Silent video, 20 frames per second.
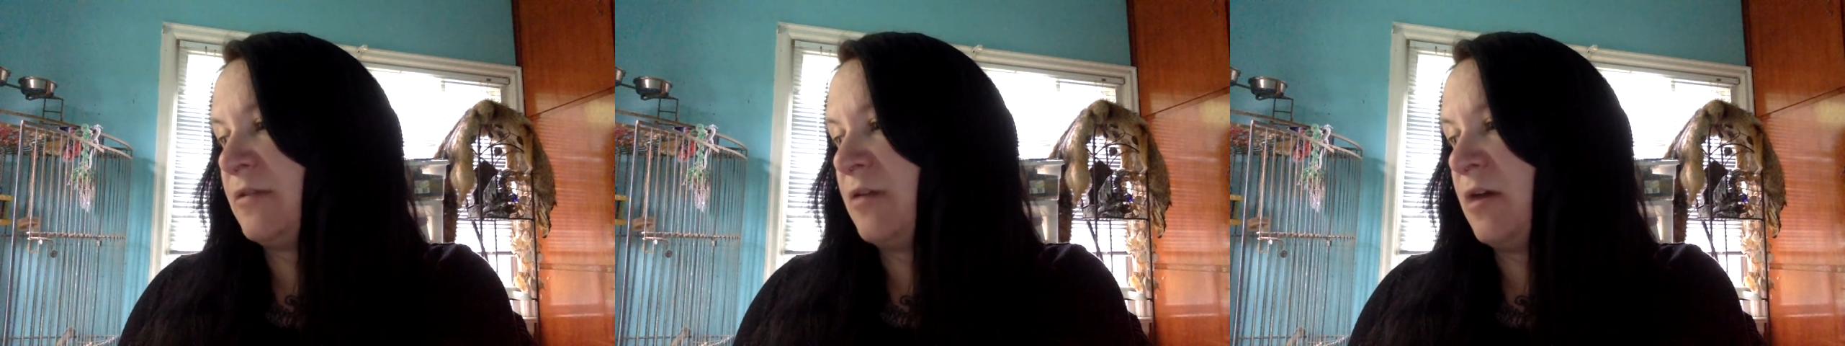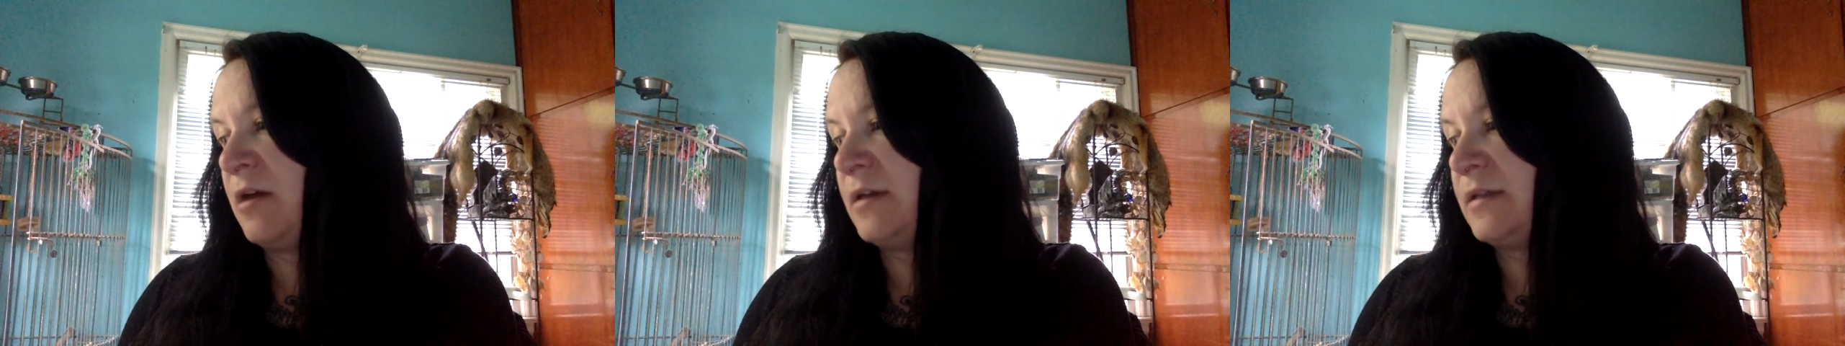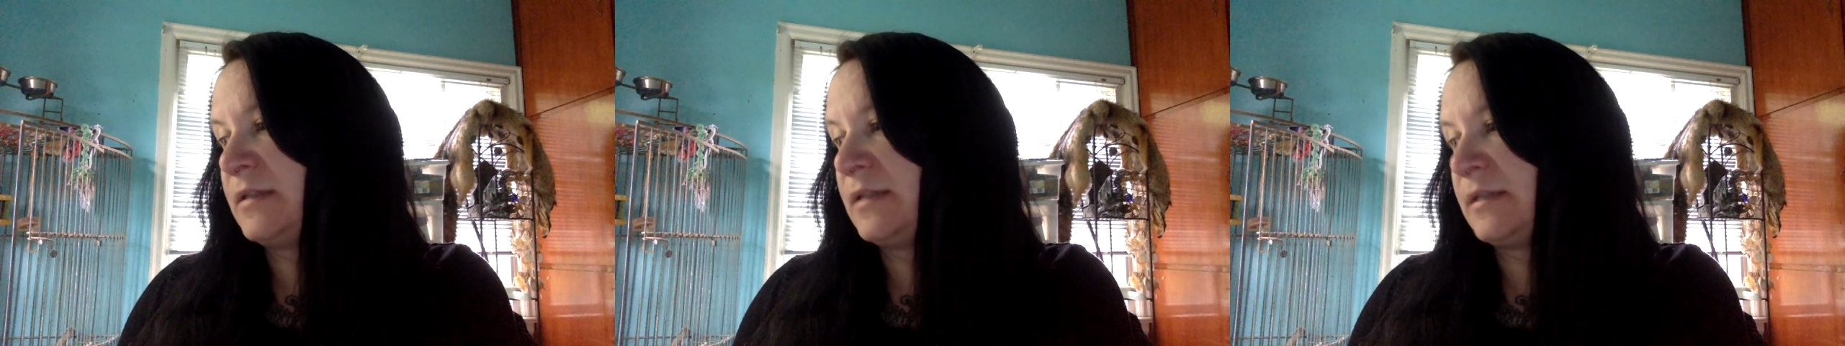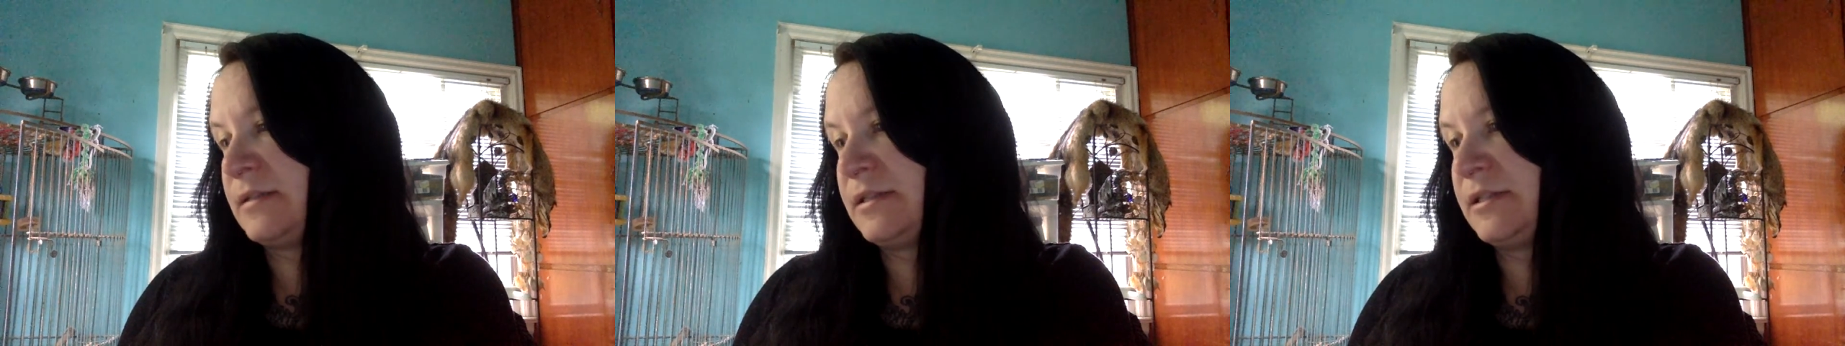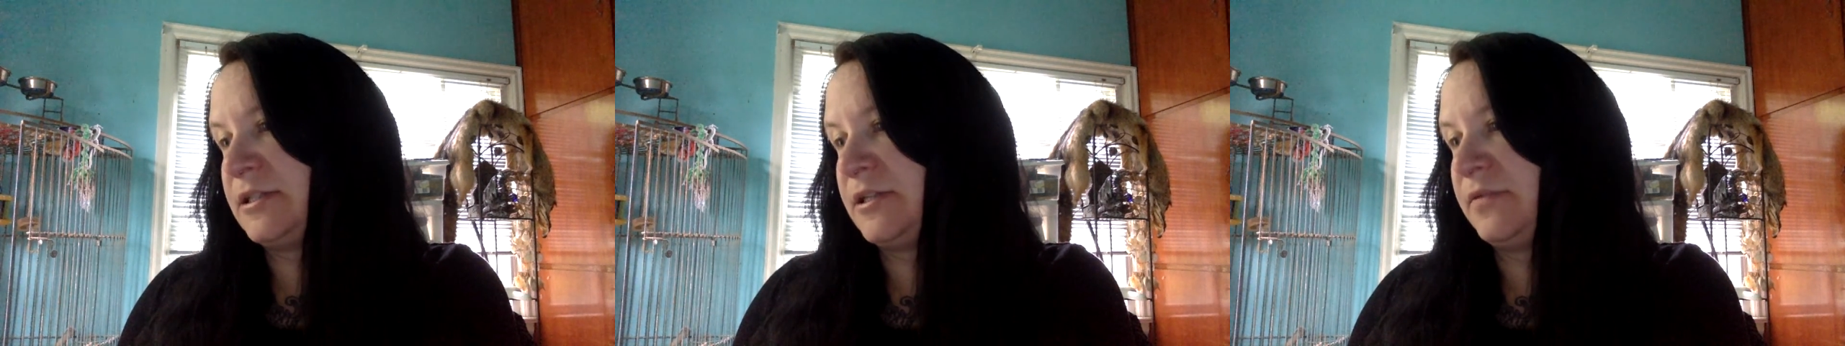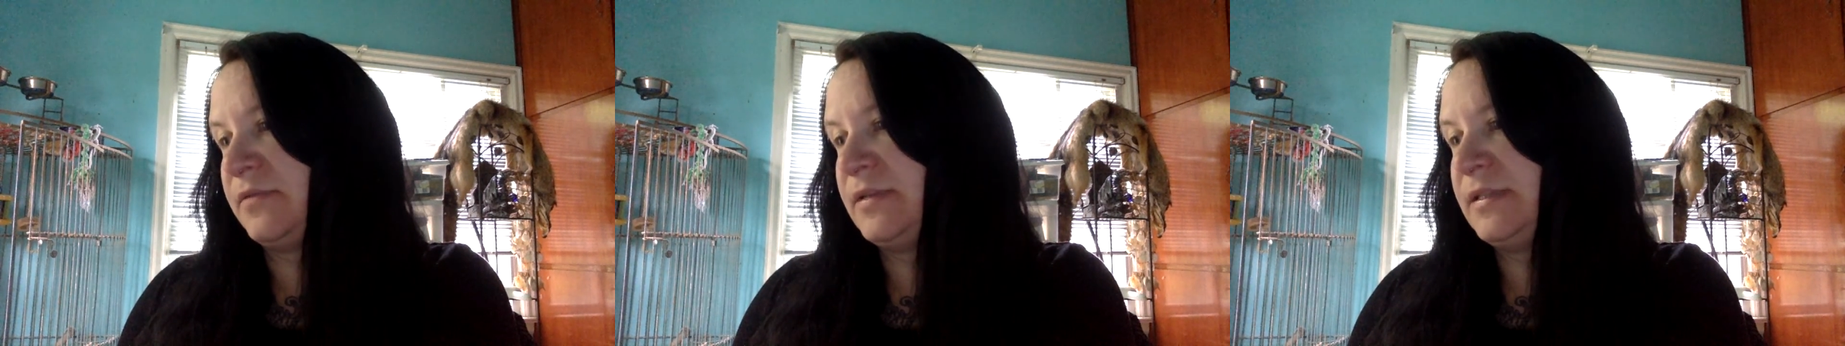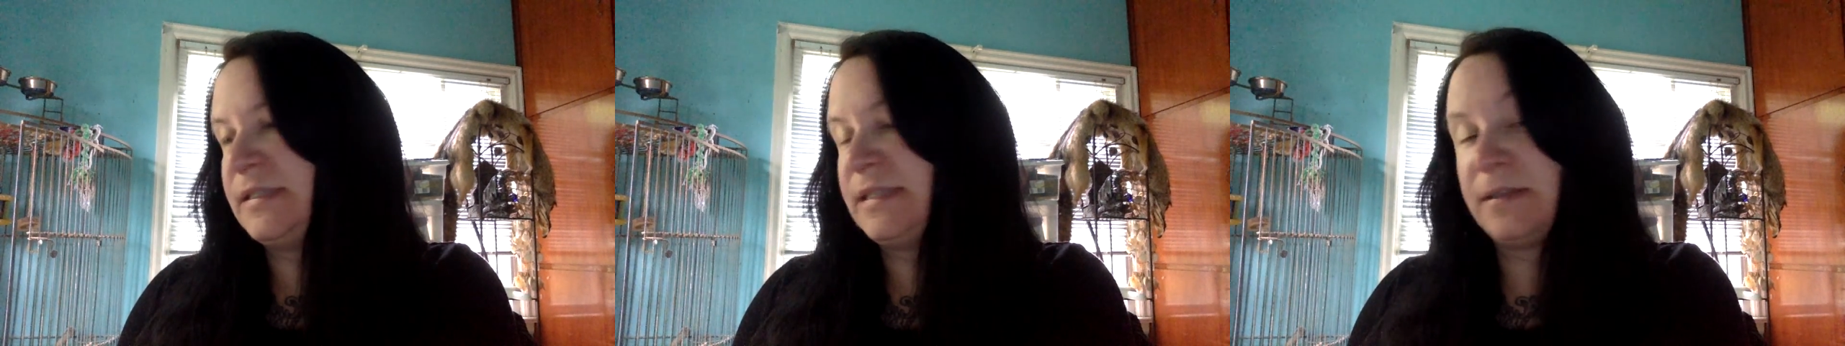laws on
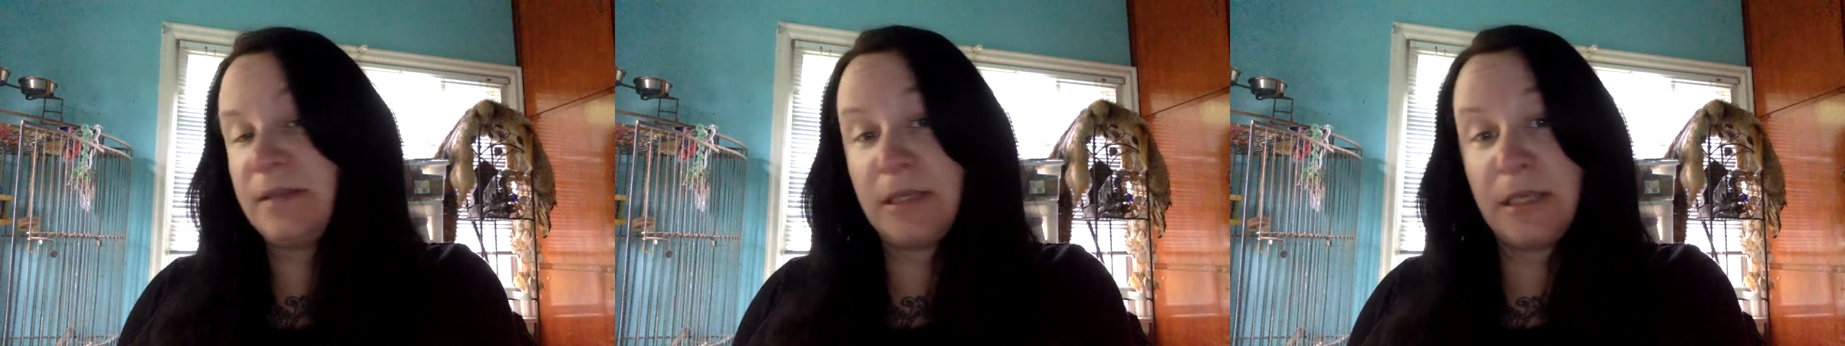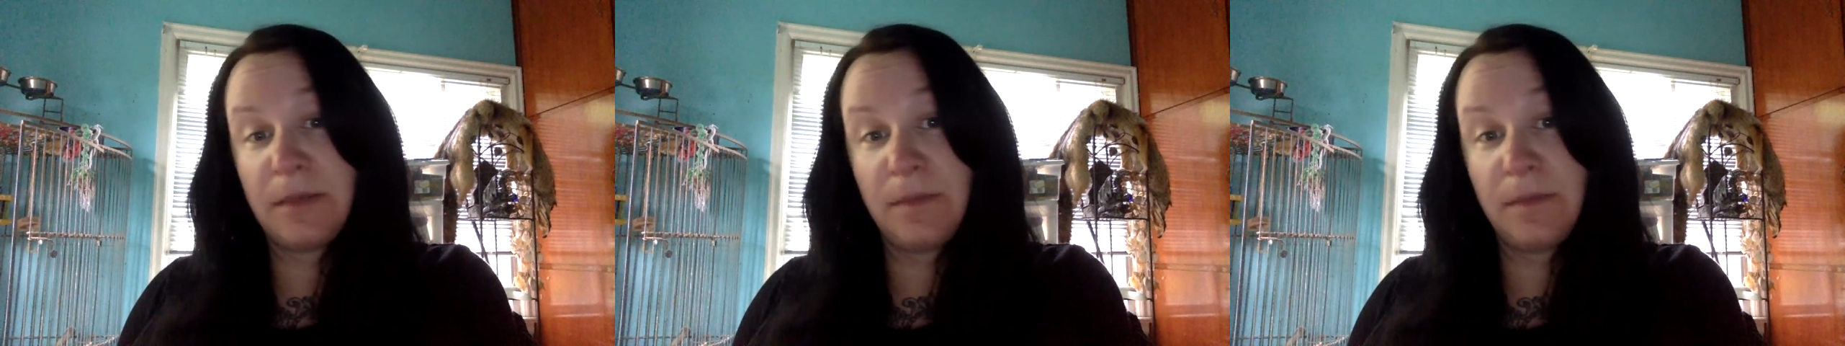service and the